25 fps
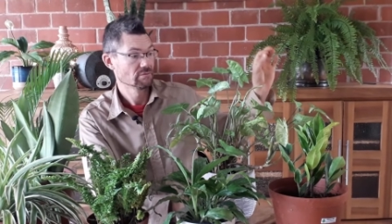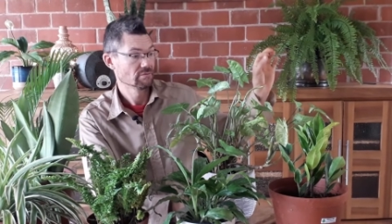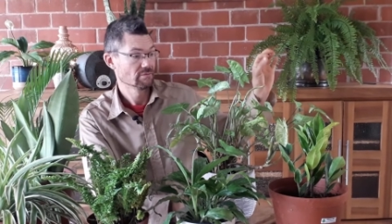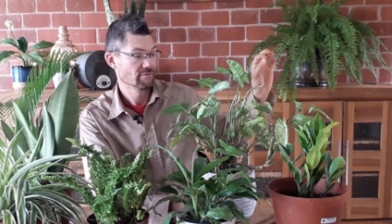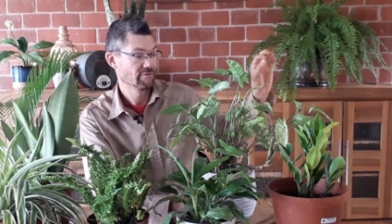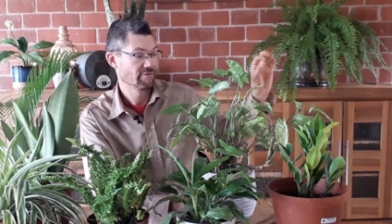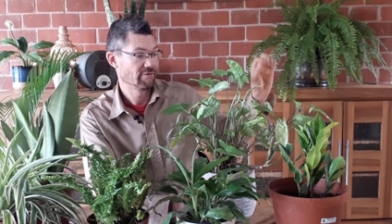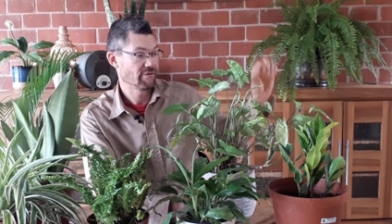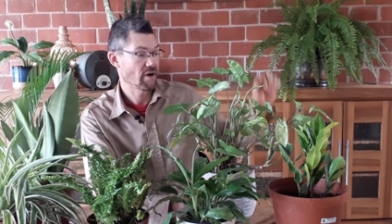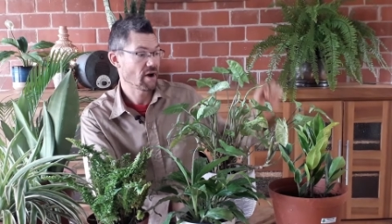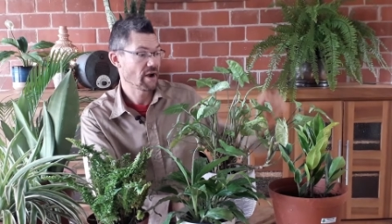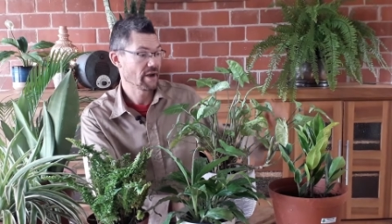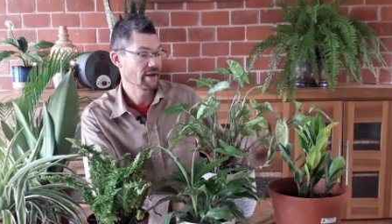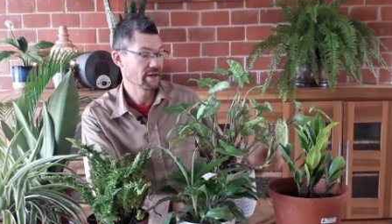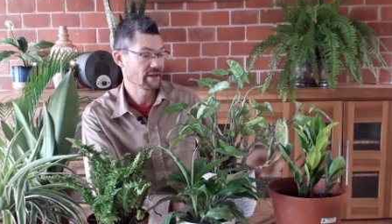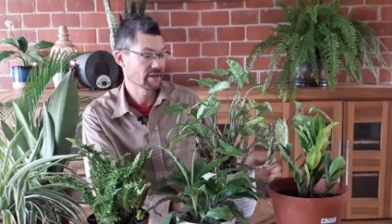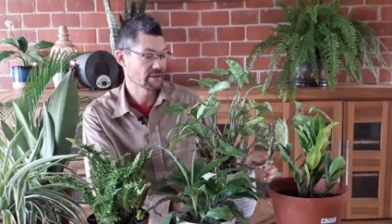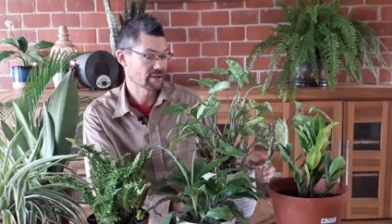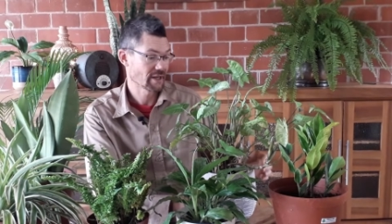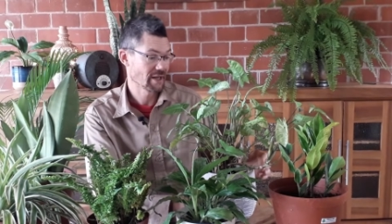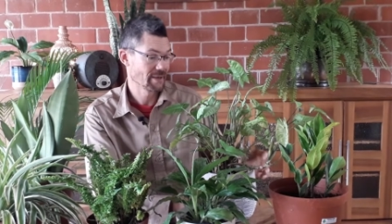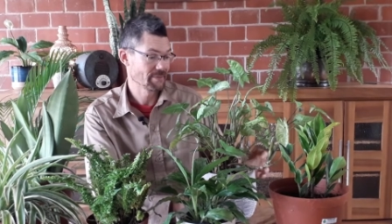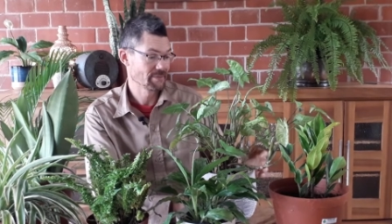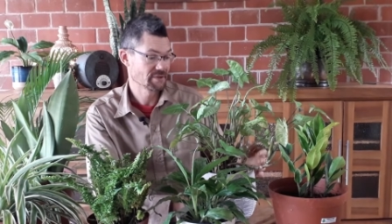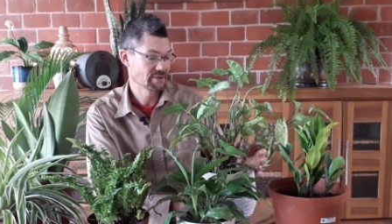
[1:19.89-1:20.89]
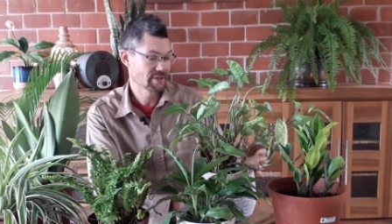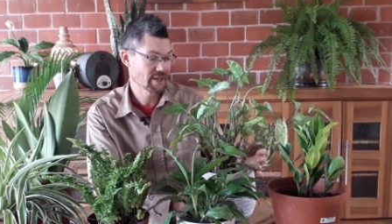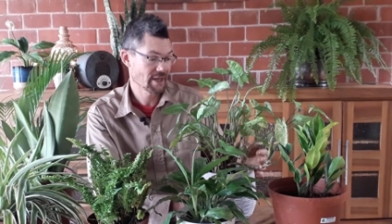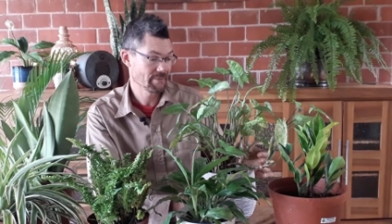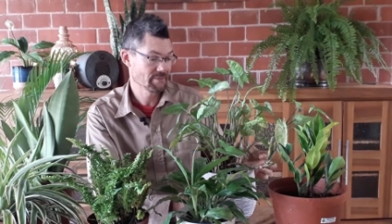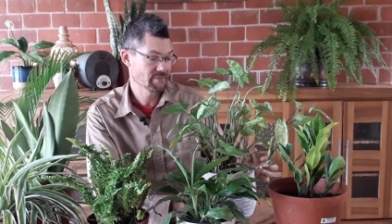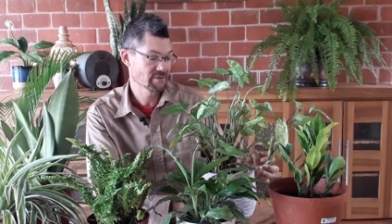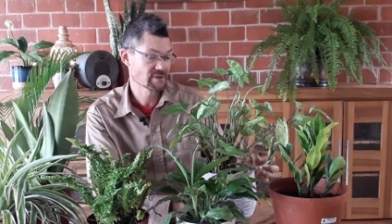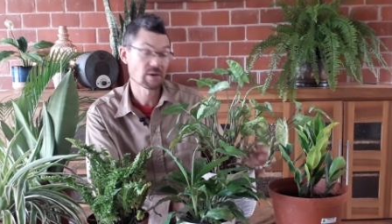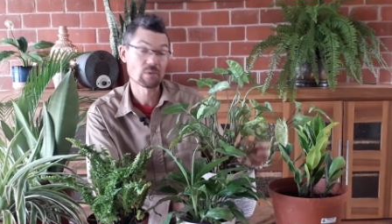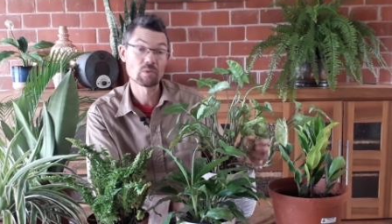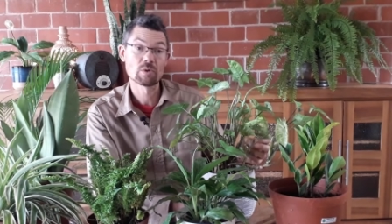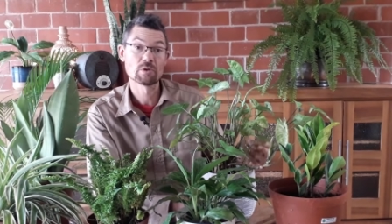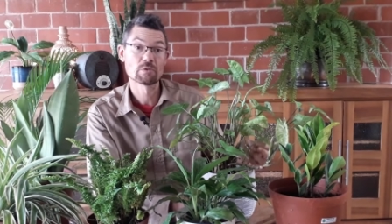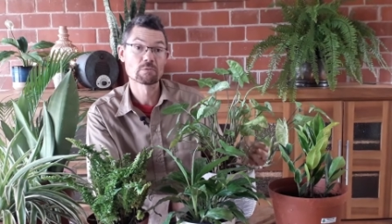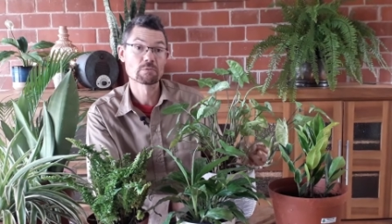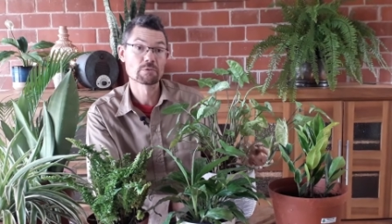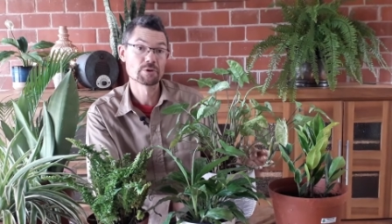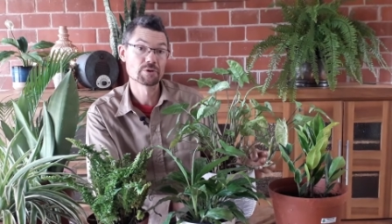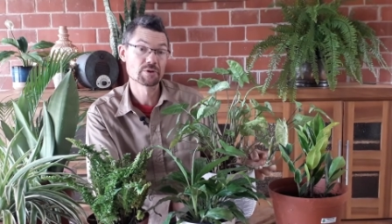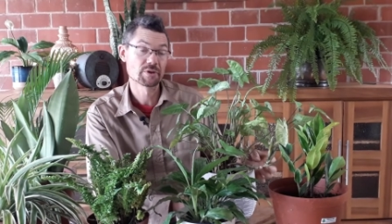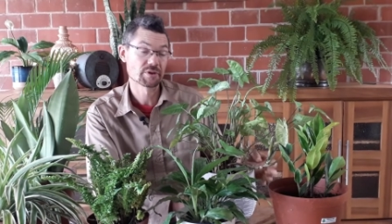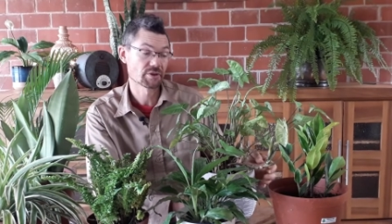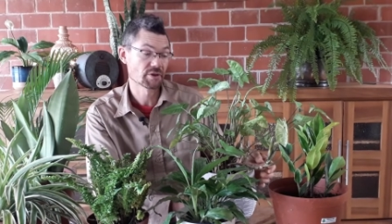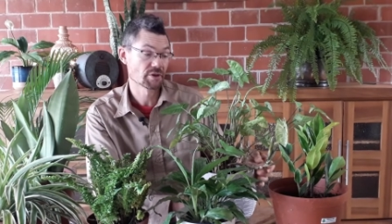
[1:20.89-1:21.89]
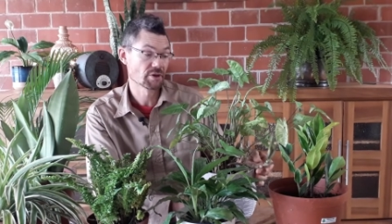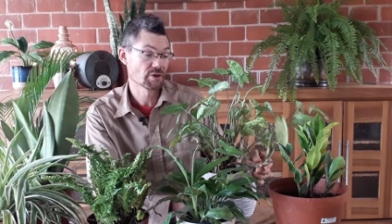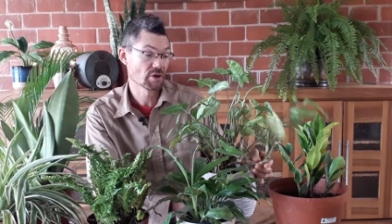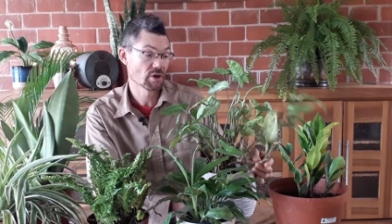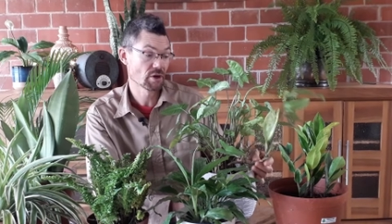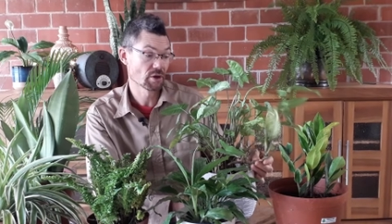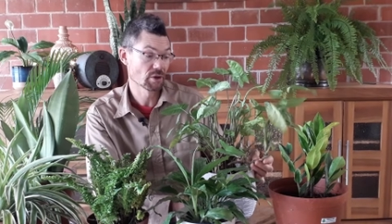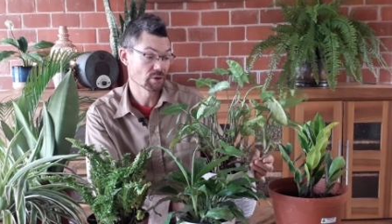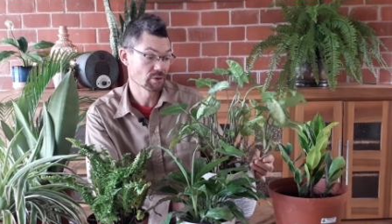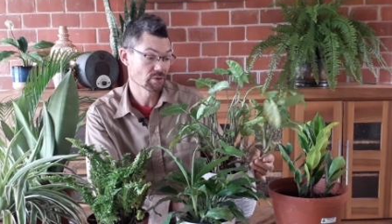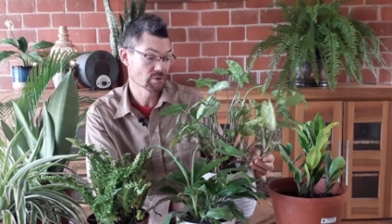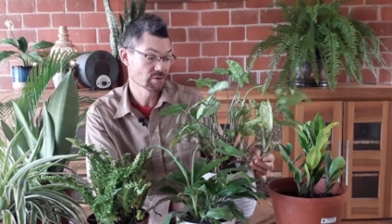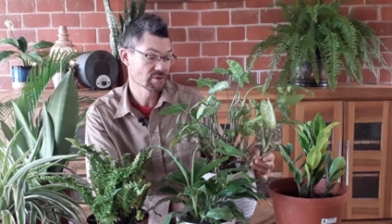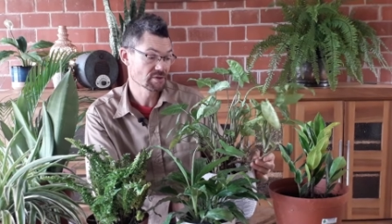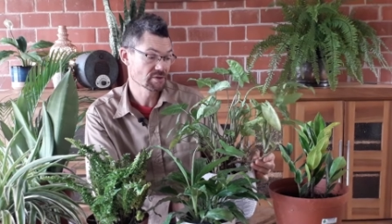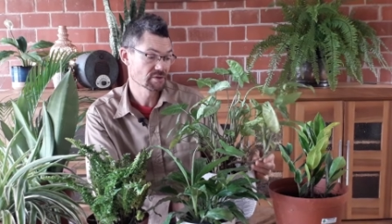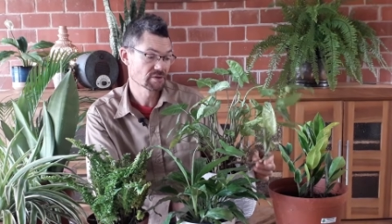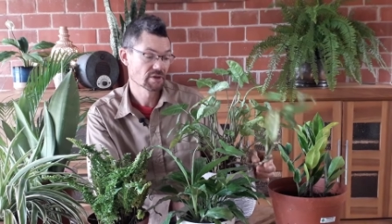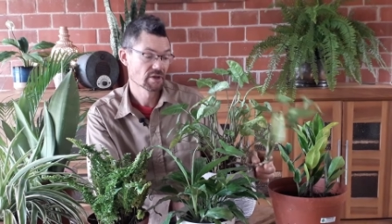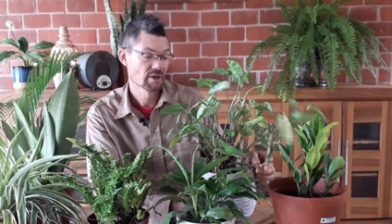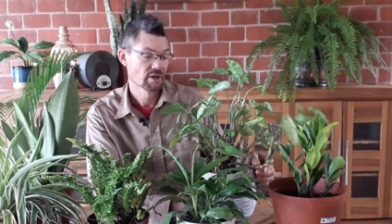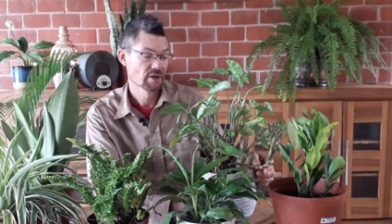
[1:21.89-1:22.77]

vining type stems that will root at the nodes.